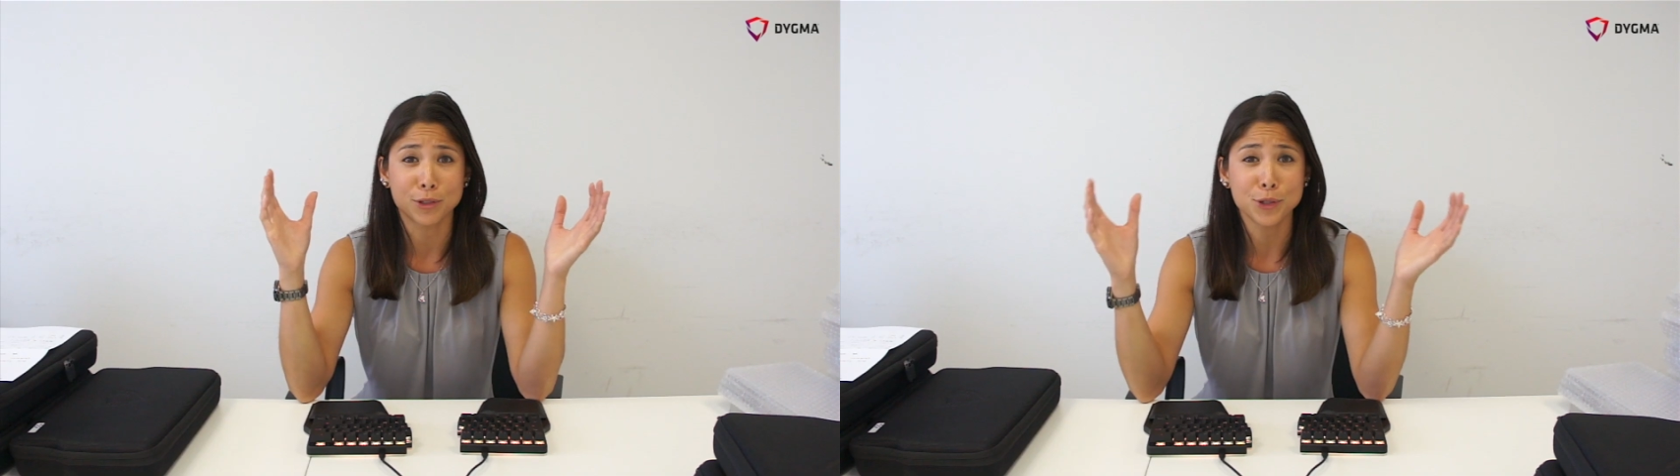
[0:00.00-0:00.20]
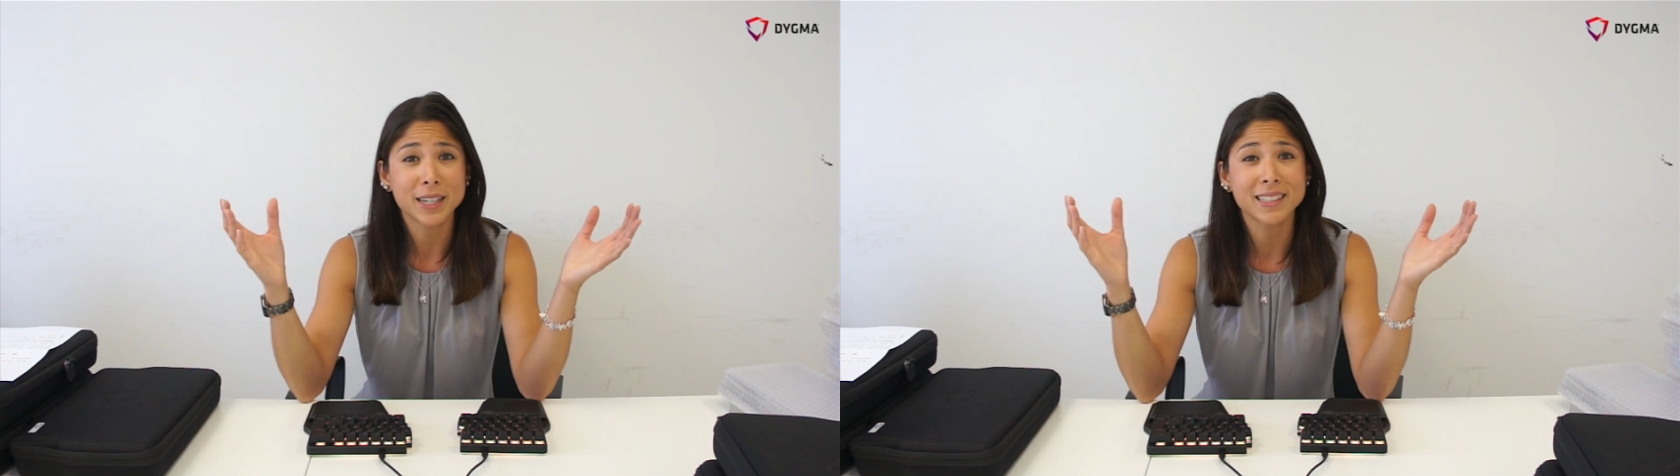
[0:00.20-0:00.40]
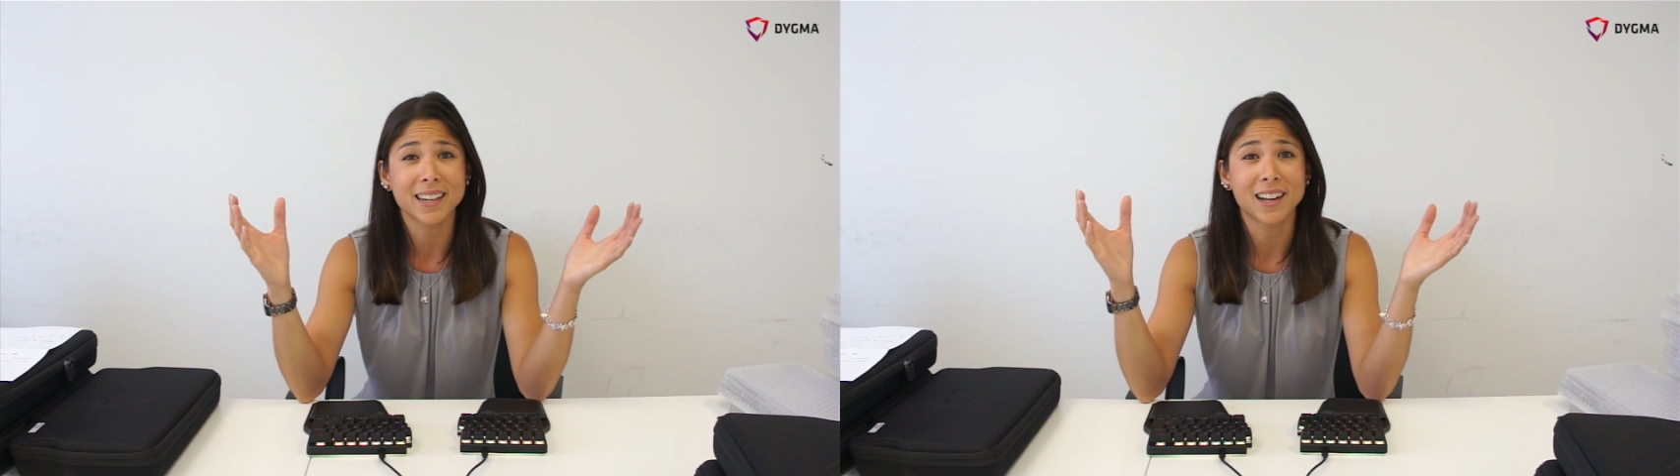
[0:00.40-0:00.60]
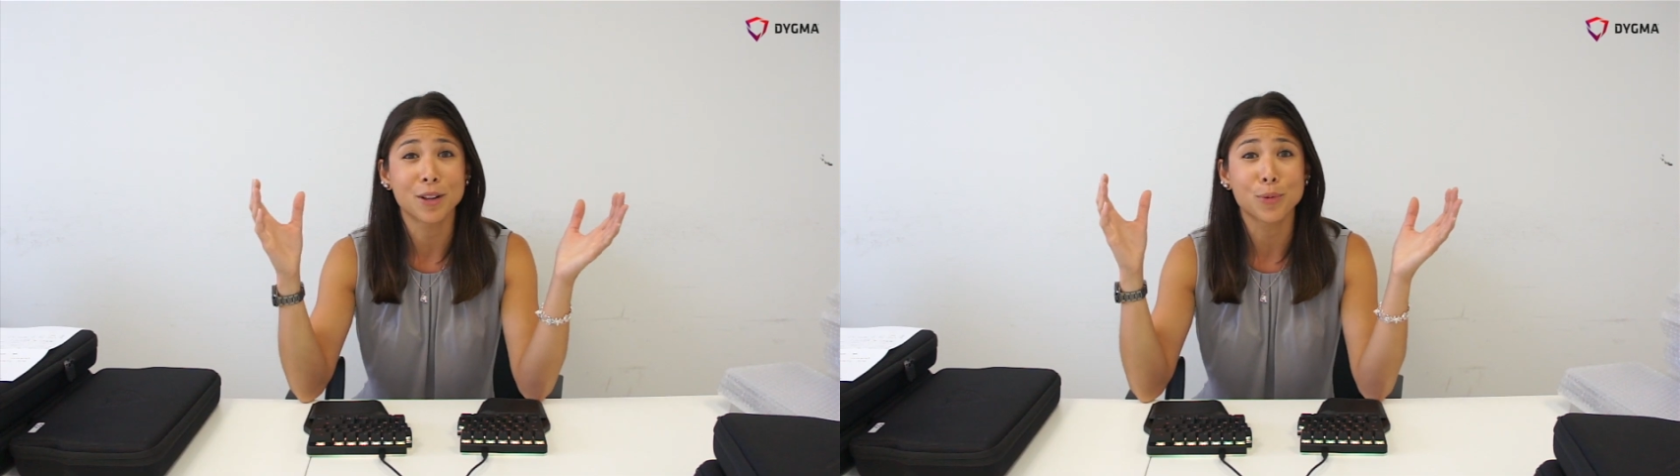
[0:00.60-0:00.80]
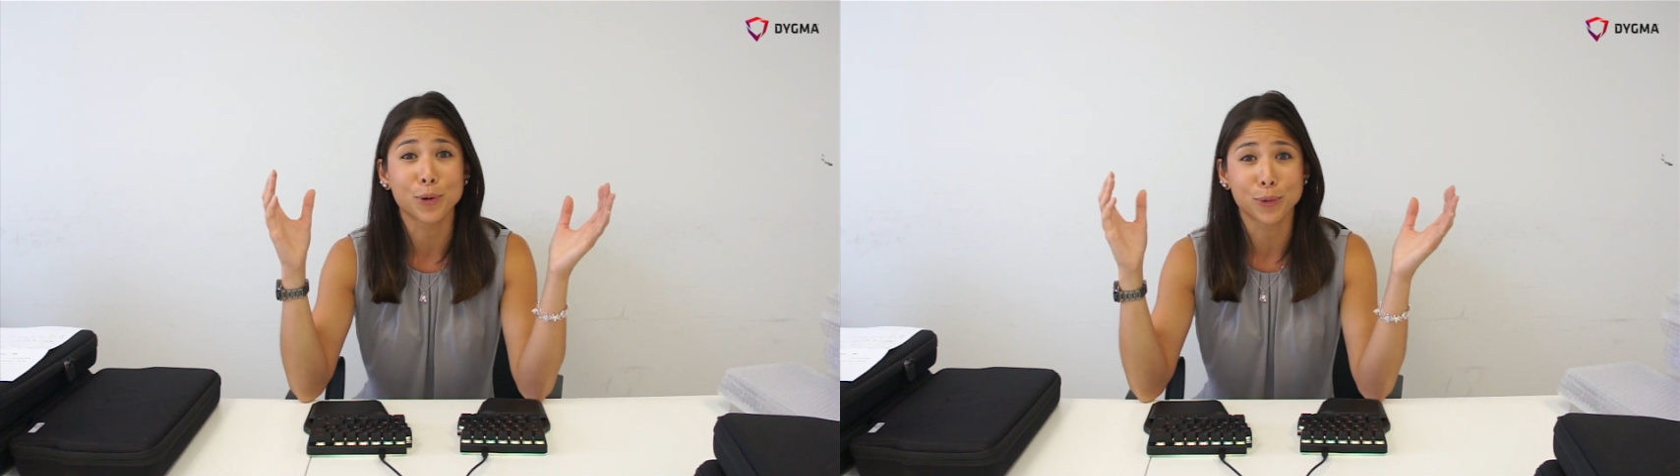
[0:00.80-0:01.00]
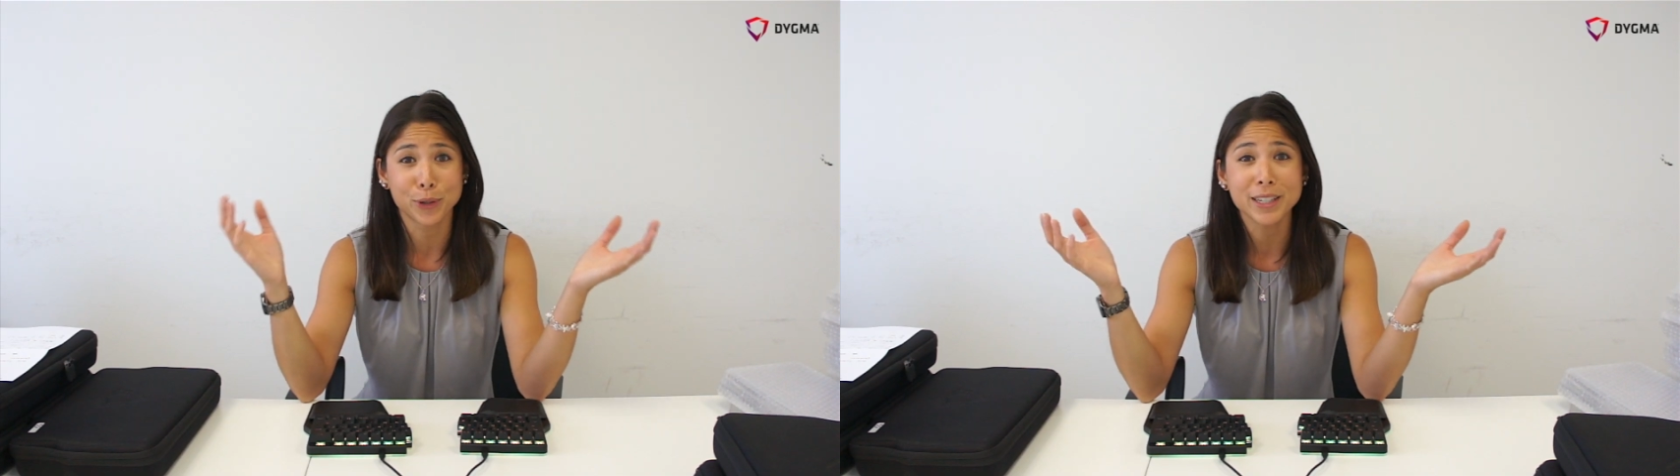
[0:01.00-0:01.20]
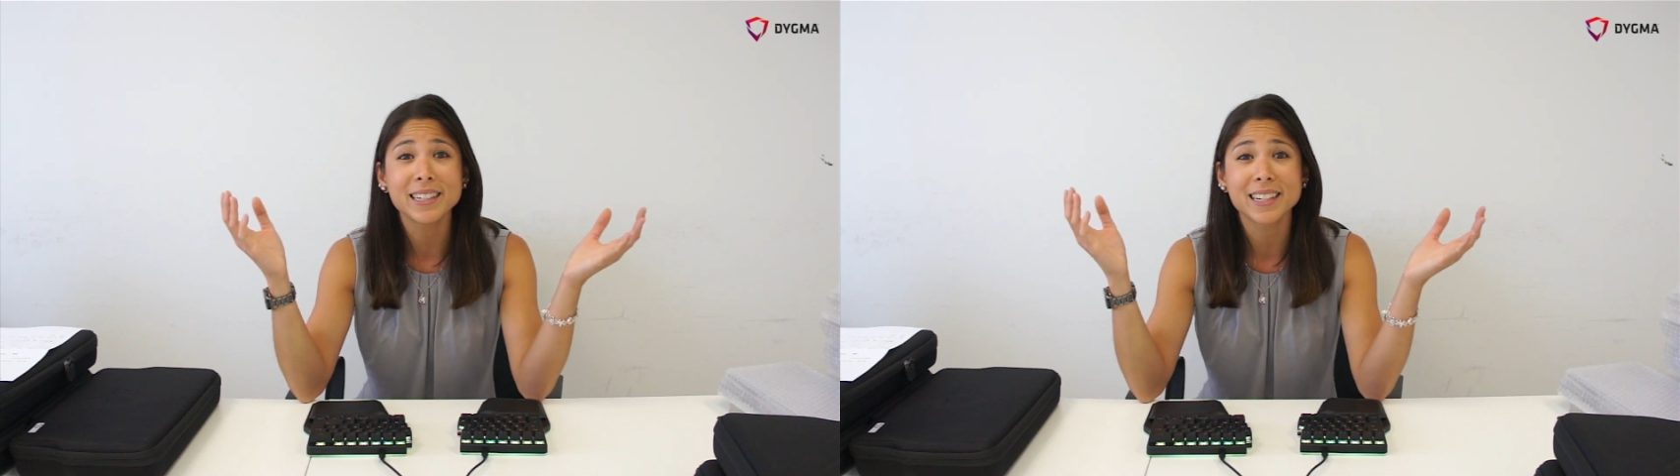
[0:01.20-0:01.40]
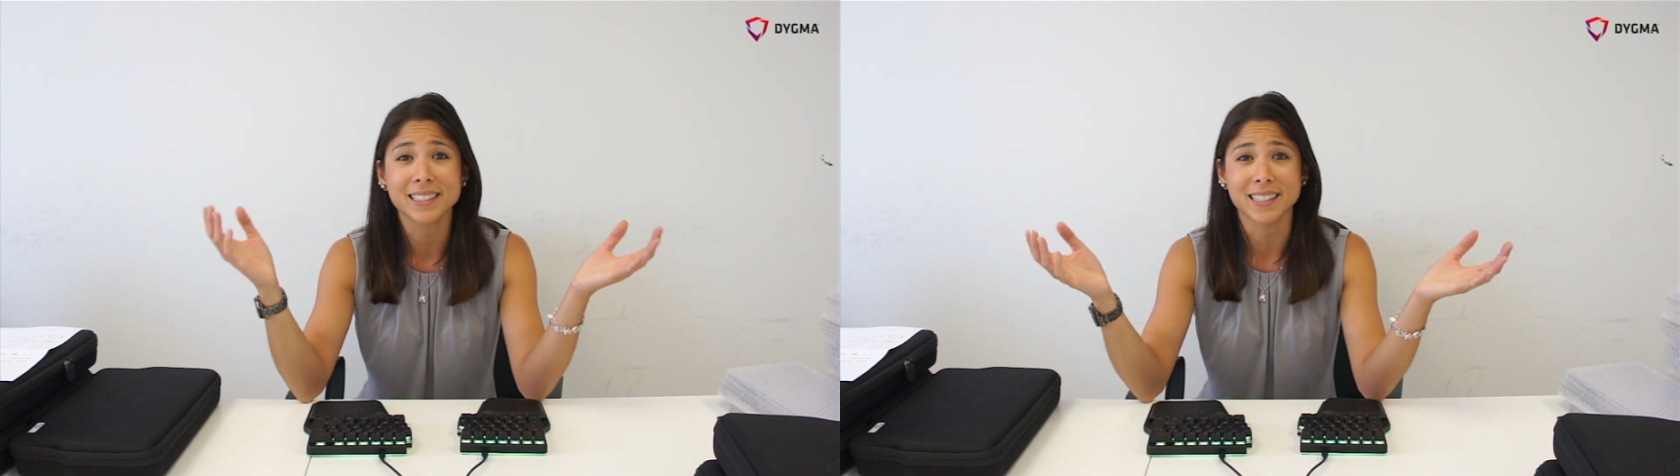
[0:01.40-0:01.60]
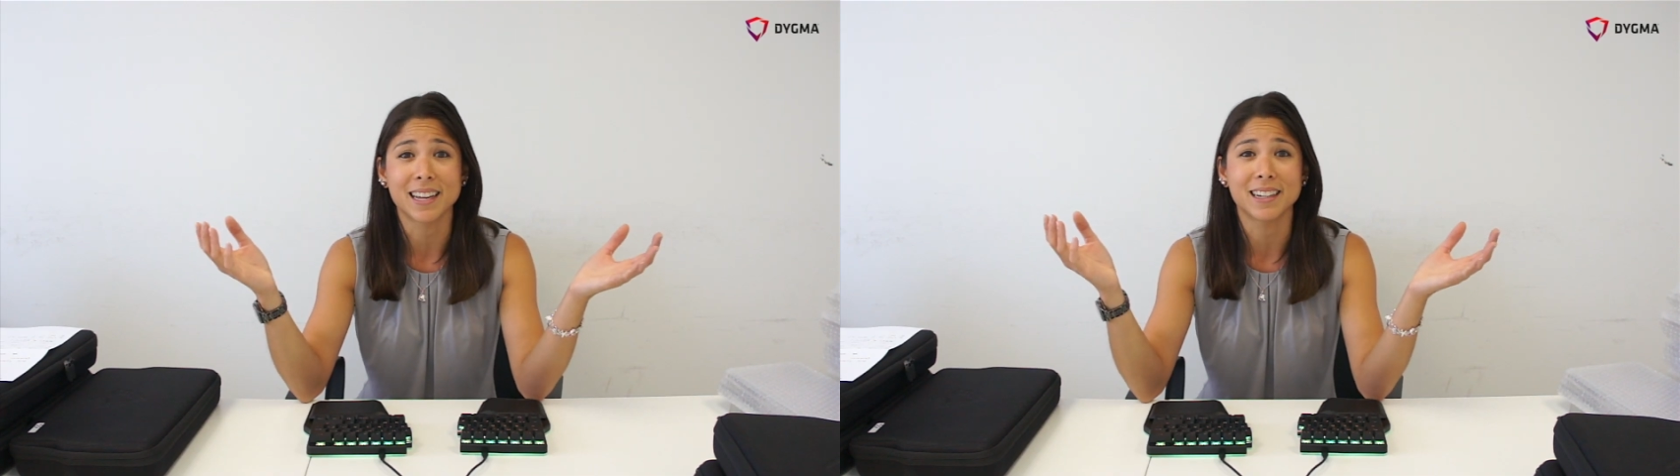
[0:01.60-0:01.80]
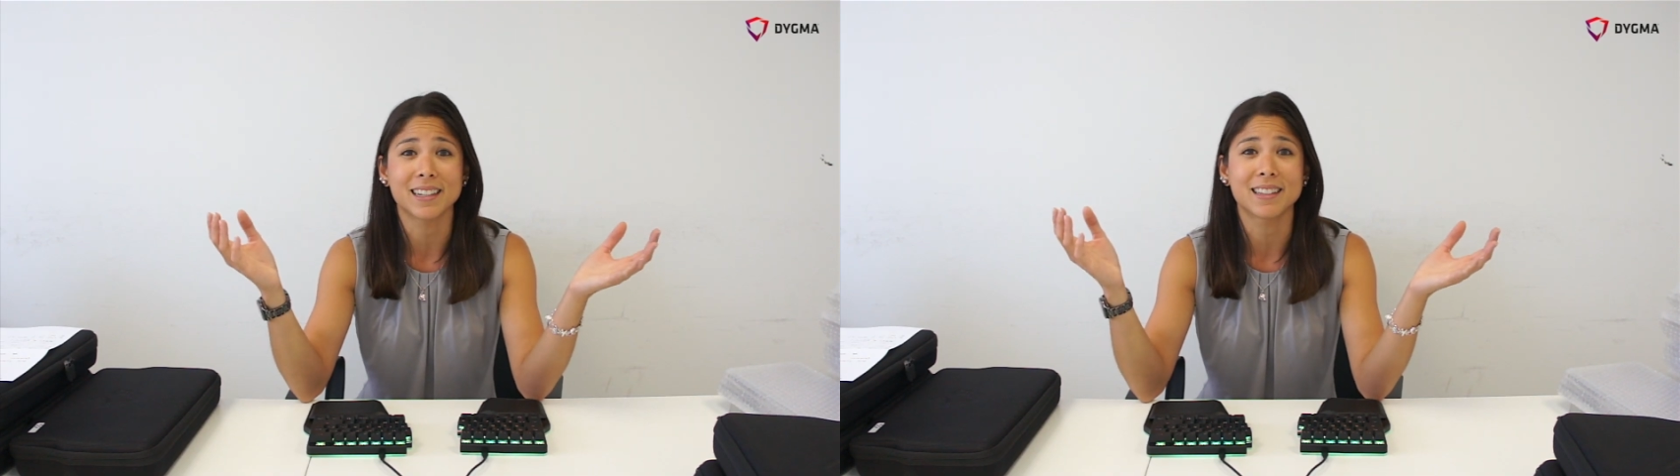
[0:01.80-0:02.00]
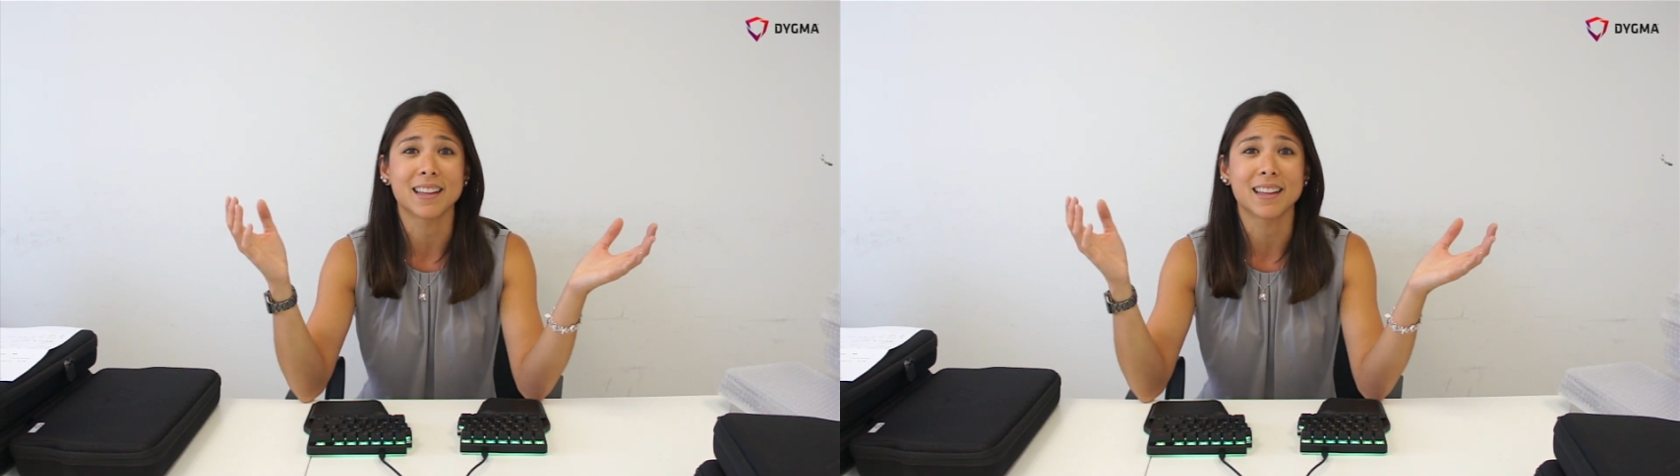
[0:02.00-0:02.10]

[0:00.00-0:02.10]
as you can tell, we're really excited